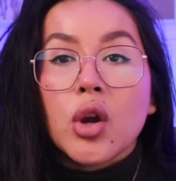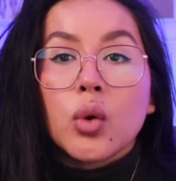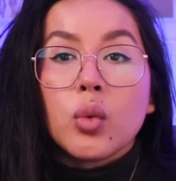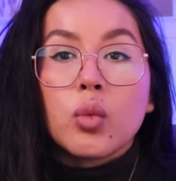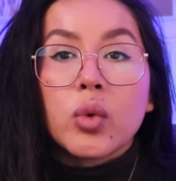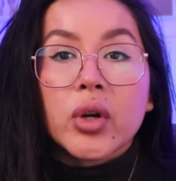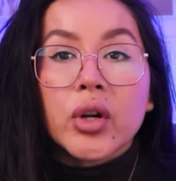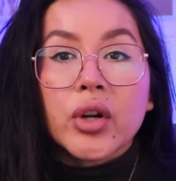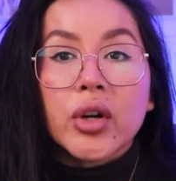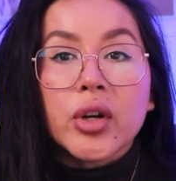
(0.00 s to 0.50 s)

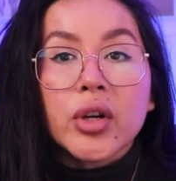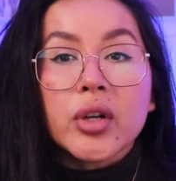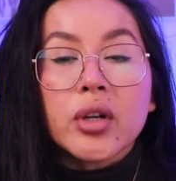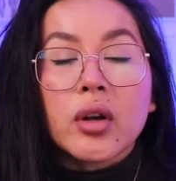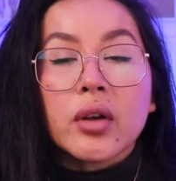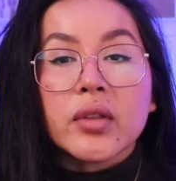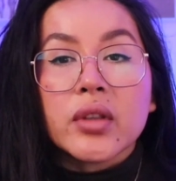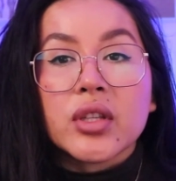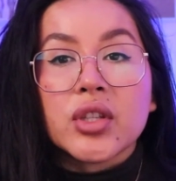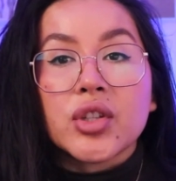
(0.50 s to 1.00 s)
were heard
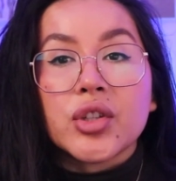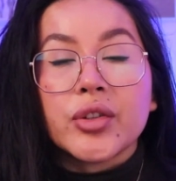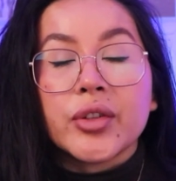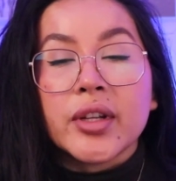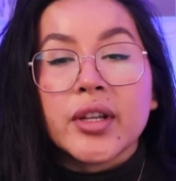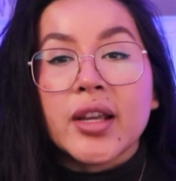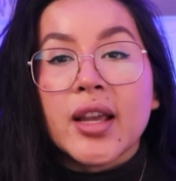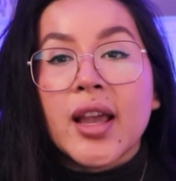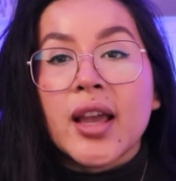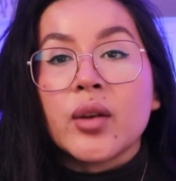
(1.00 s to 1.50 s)
on the
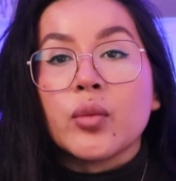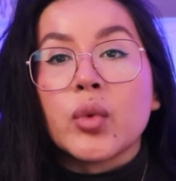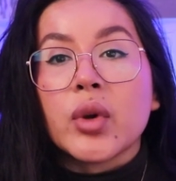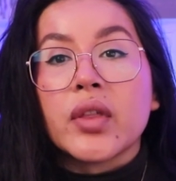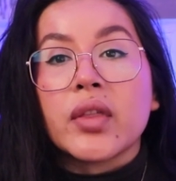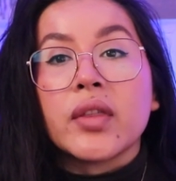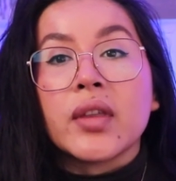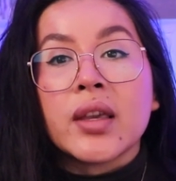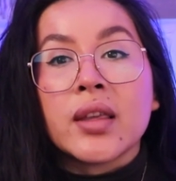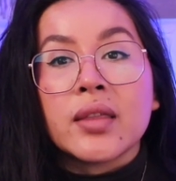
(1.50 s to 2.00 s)
street and
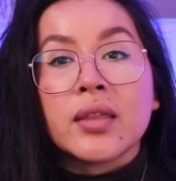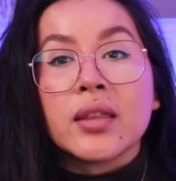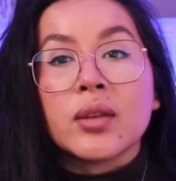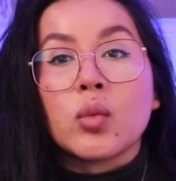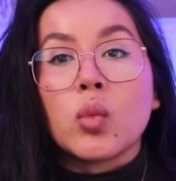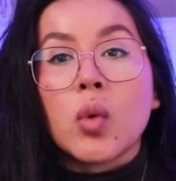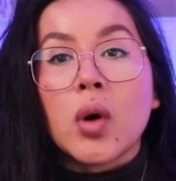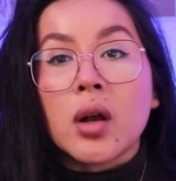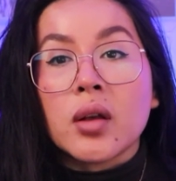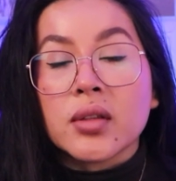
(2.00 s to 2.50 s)
within the
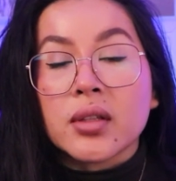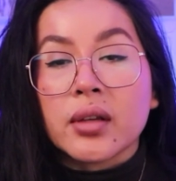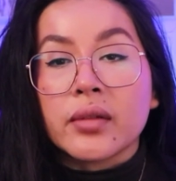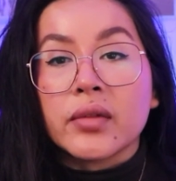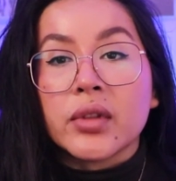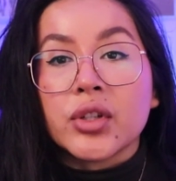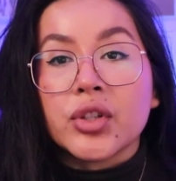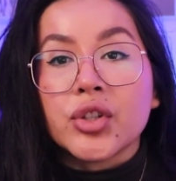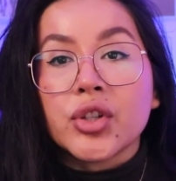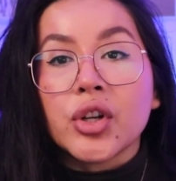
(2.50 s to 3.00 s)
walls
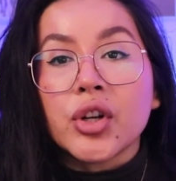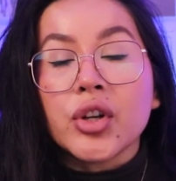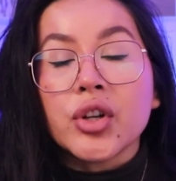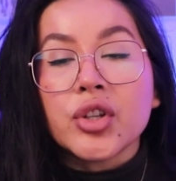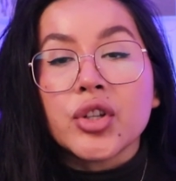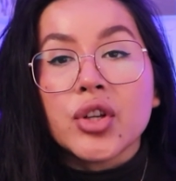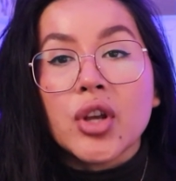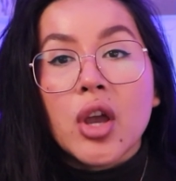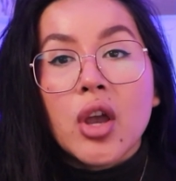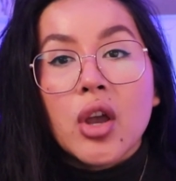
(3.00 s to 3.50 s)
of the
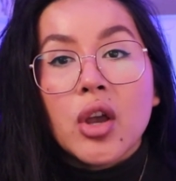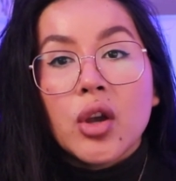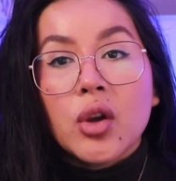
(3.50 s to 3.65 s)
church,